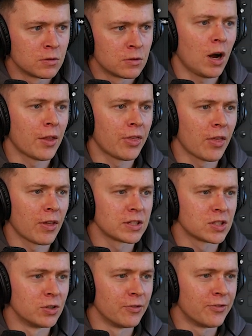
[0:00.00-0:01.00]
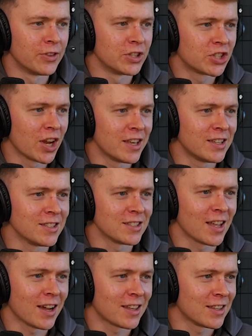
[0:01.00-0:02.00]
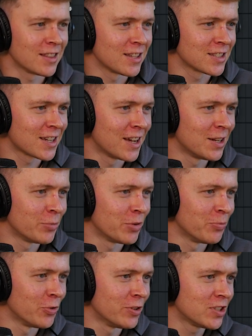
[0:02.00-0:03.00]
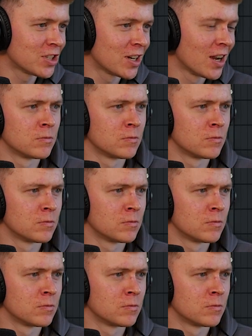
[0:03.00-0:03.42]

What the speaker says: I think that's enough for the shakers, like that's getting a bit much.